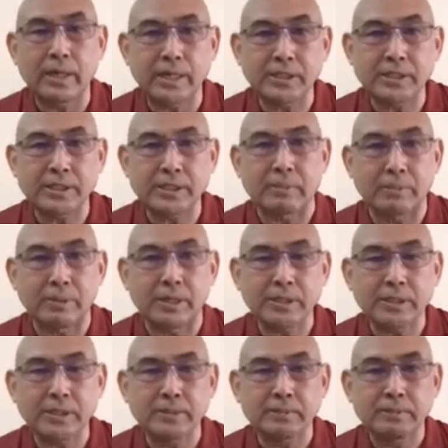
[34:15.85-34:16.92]
The car
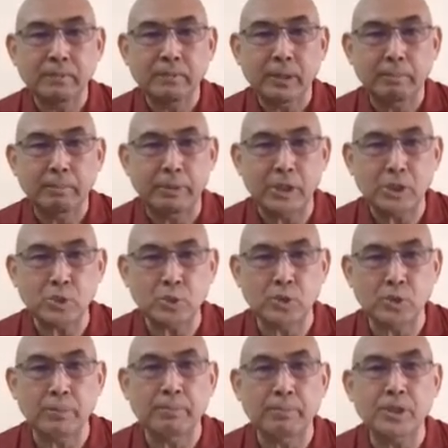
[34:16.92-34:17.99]
established
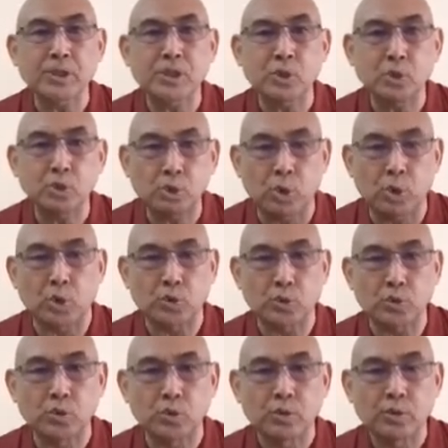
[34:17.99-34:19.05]
based on the
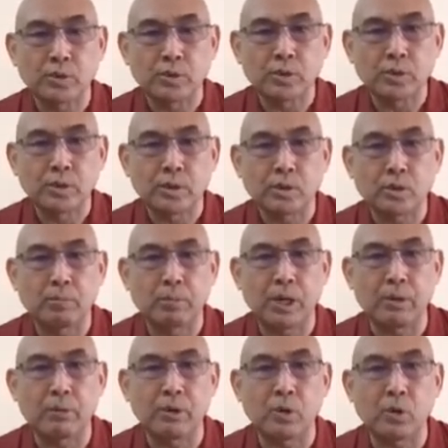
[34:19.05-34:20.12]
person's thoughts,
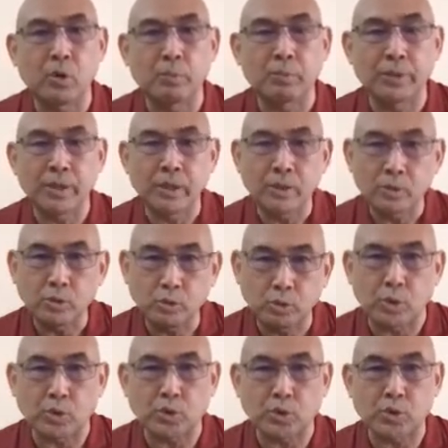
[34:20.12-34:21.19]
you know, power of
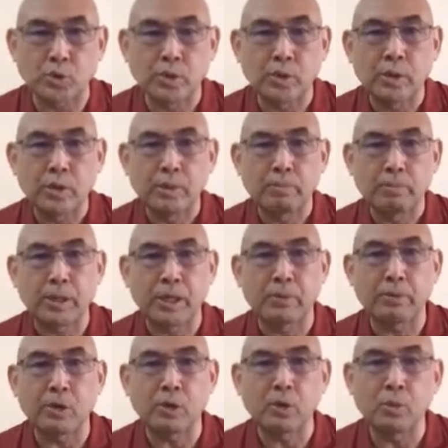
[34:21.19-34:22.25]
the thoughts,
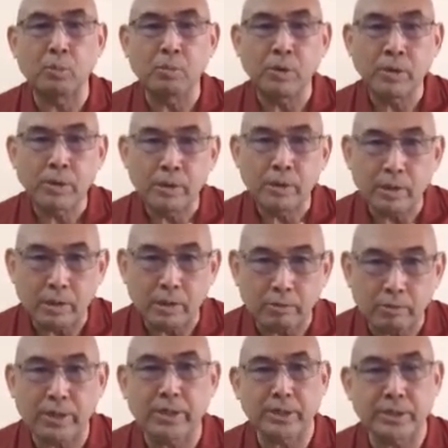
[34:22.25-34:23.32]
power
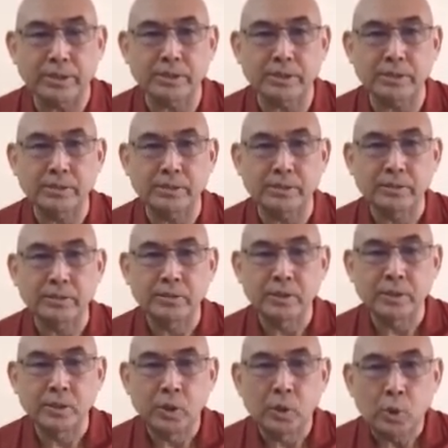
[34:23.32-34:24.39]
of
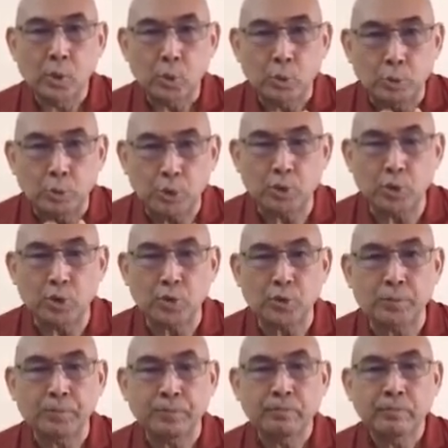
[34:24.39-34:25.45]
awareness.
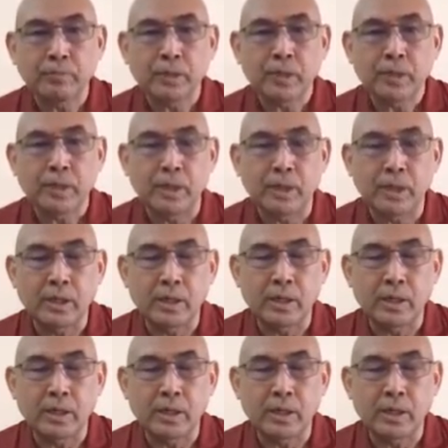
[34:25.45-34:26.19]
Without